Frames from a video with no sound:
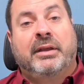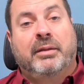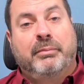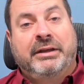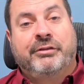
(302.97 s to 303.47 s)

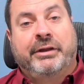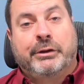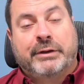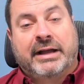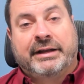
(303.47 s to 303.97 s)
it means that
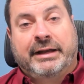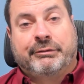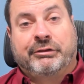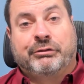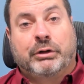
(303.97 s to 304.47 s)
you're not going to
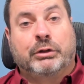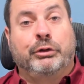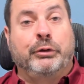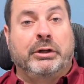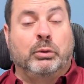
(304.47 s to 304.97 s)
have to struggle
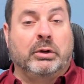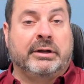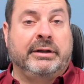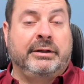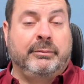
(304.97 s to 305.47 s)
doing your
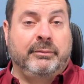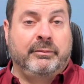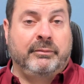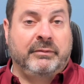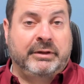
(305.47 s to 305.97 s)
work
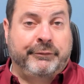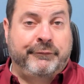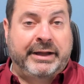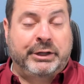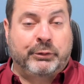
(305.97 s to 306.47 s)
to
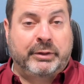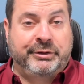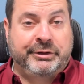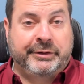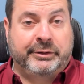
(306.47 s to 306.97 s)
find the right
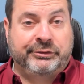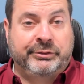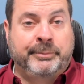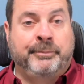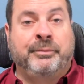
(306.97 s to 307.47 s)
materials.